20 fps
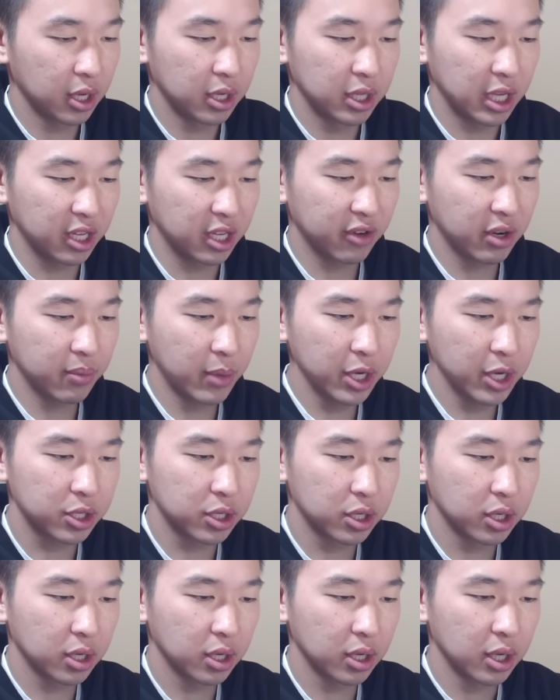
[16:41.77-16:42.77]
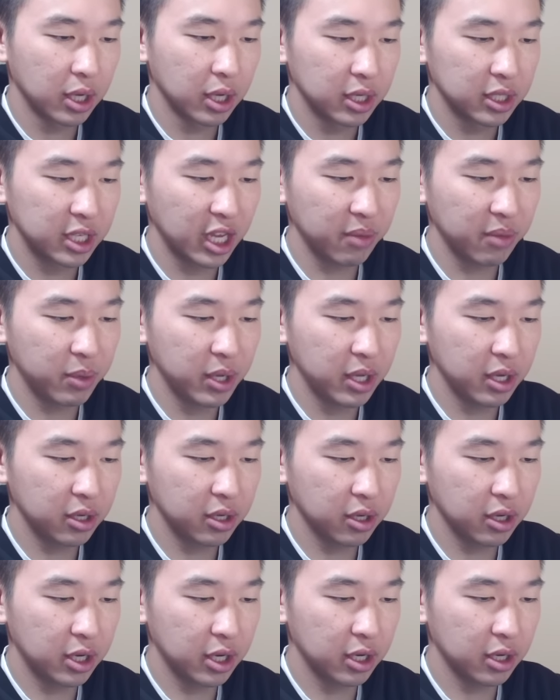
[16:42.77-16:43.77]
Thank you very much. Saved me a
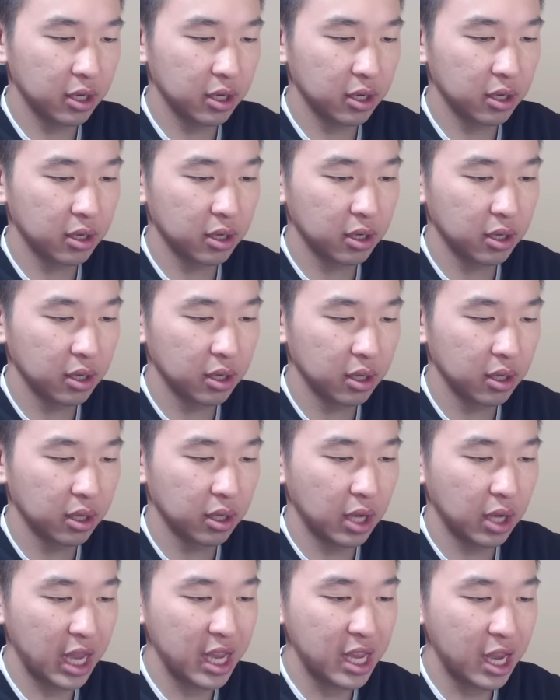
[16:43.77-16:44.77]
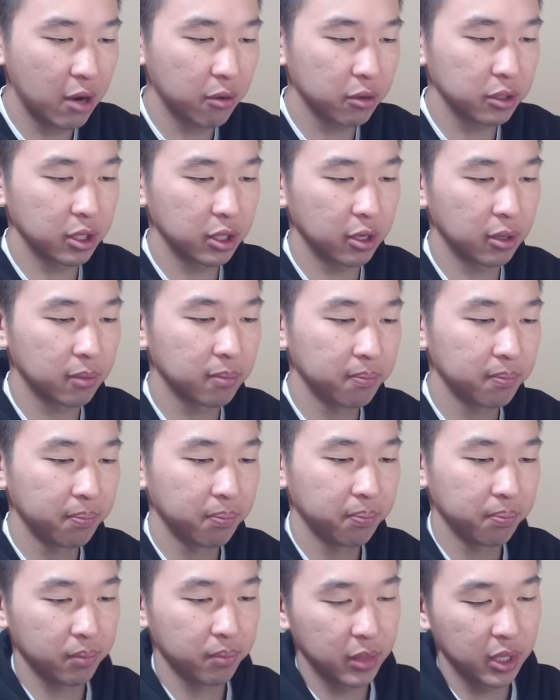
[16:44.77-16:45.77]
good uh, eight hours there.
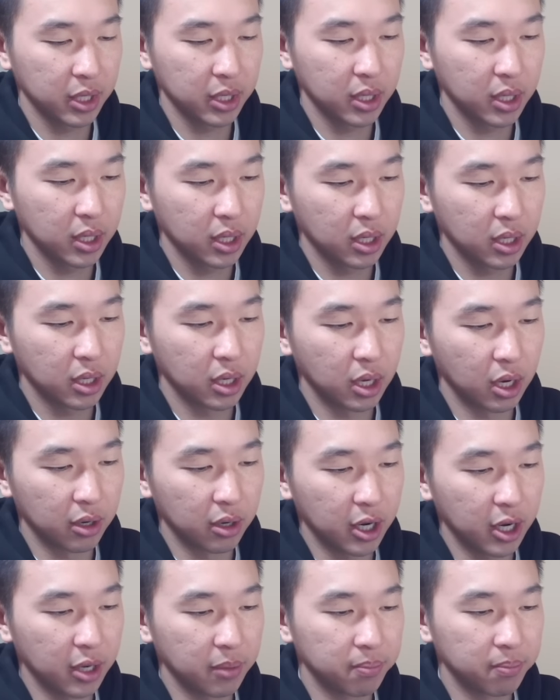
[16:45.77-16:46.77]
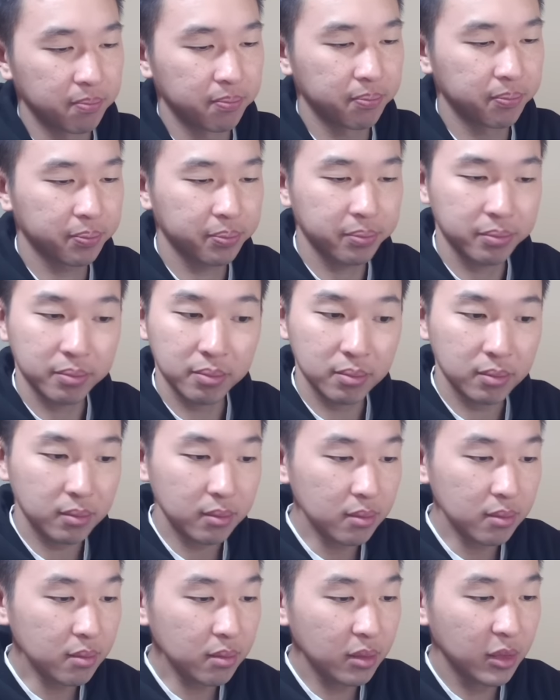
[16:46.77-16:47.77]
All right.
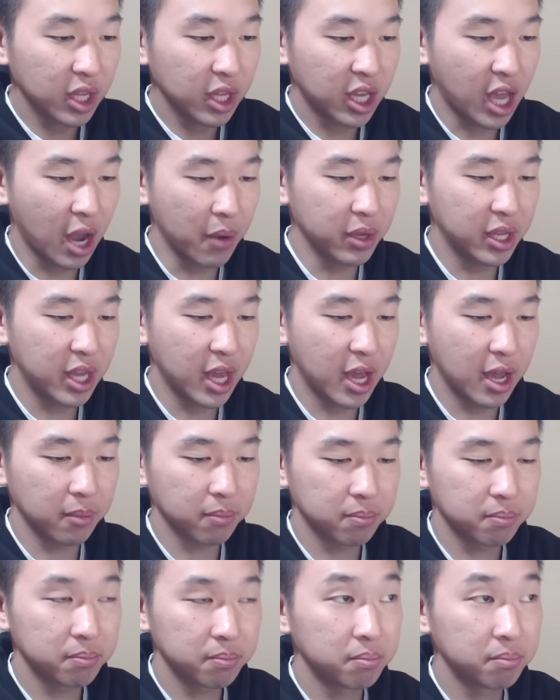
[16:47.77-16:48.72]
Can we get